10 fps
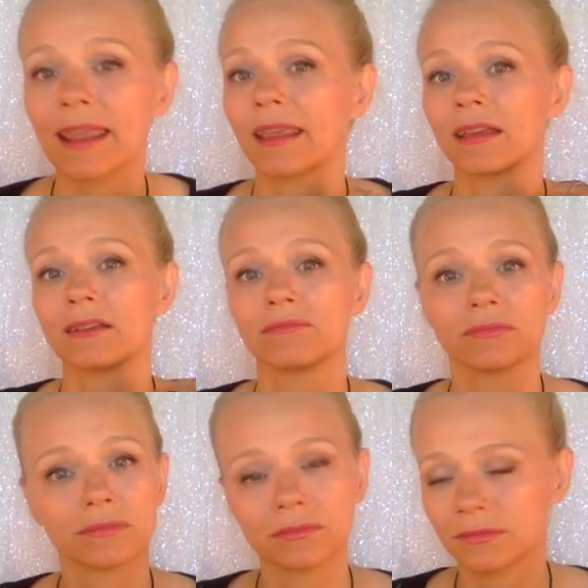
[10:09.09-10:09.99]
It can
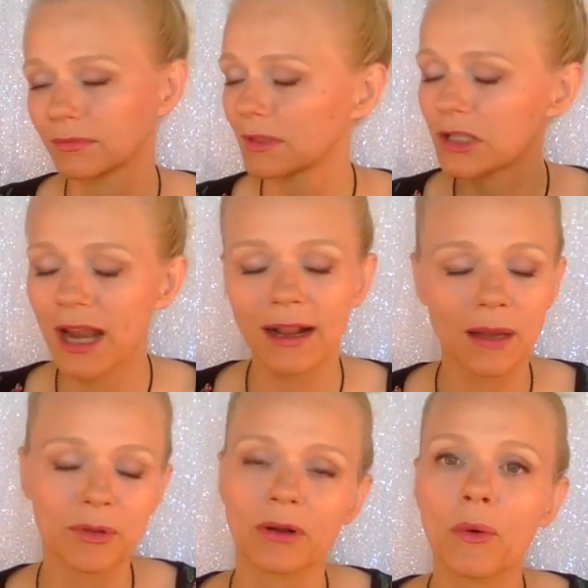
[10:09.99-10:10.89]
jack
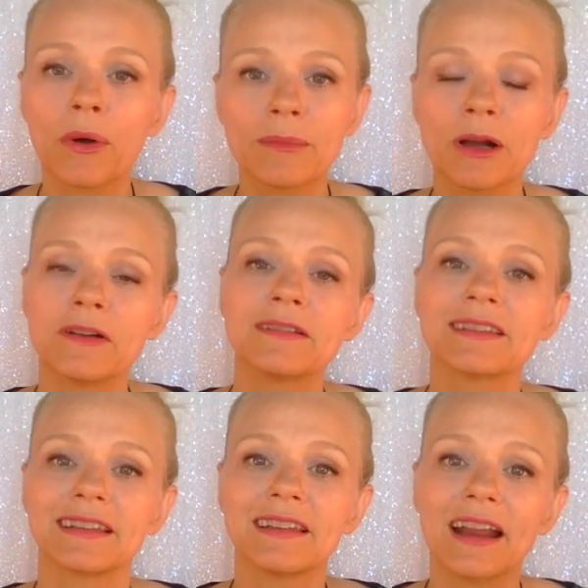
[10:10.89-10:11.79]
up your hormones
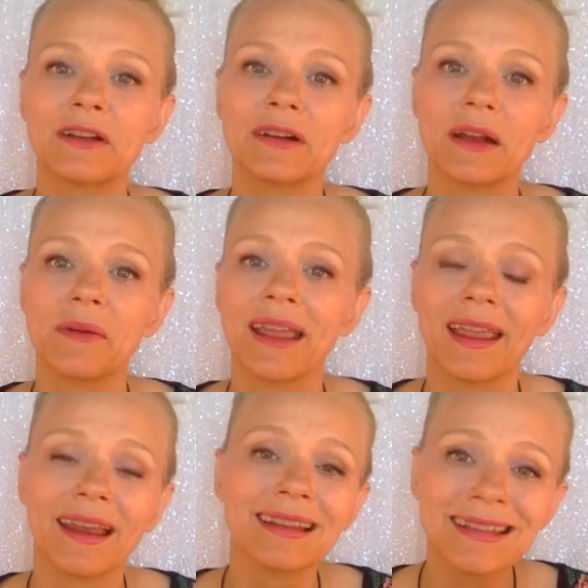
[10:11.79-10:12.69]
in not a great
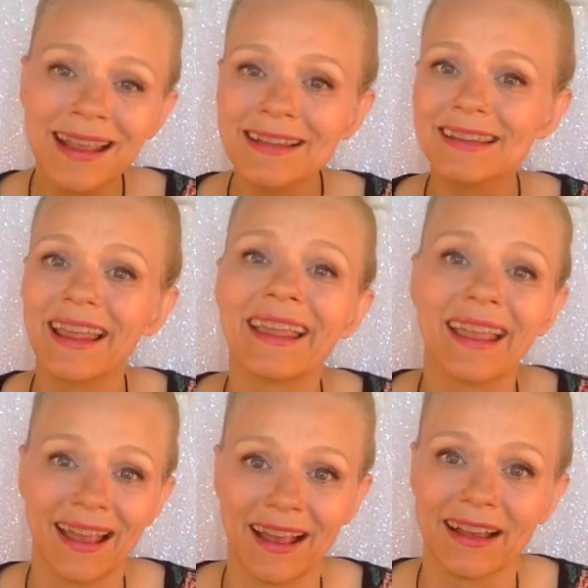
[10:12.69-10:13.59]
way, and it tastes like
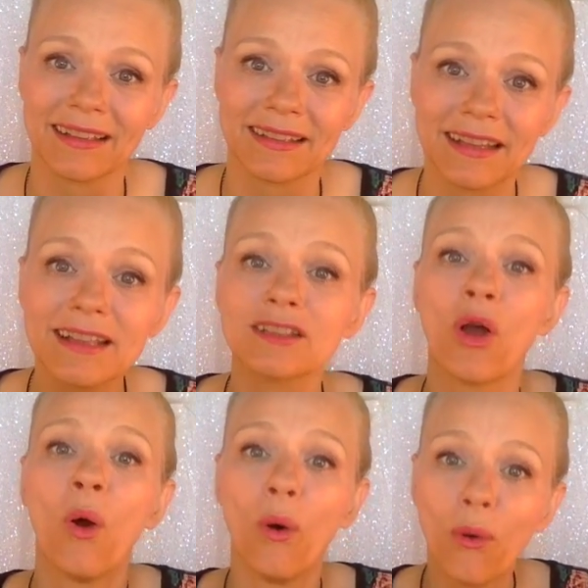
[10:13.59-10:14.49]
ass. It's
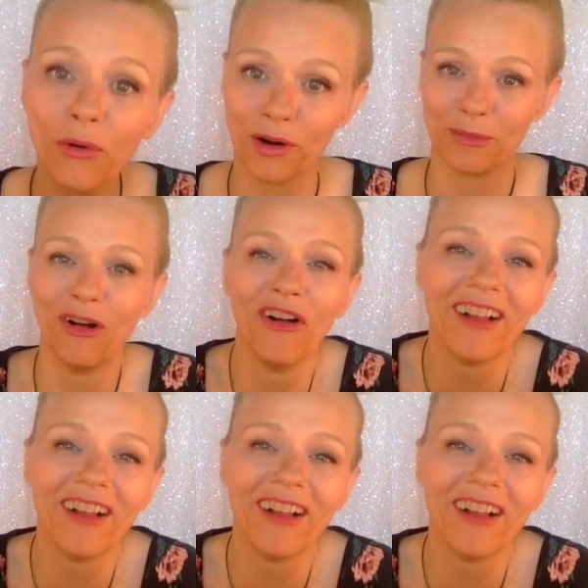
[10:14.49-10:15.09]
horrible.